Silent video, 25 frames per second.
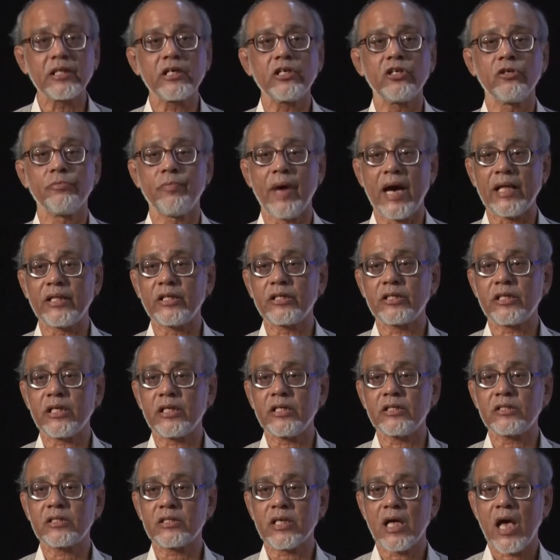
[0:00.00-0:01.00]
the
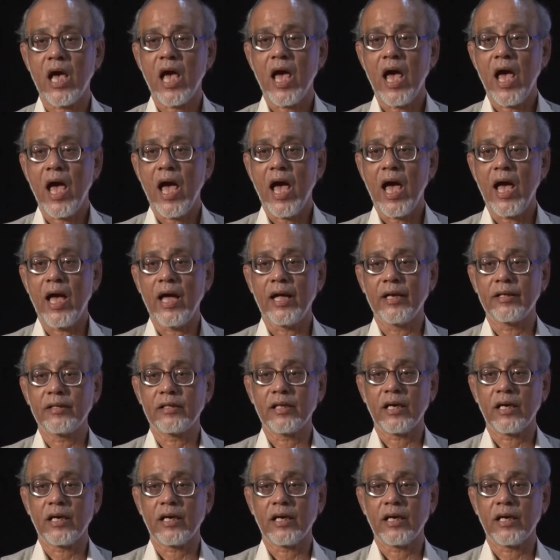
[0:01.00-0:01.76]
Humanities, and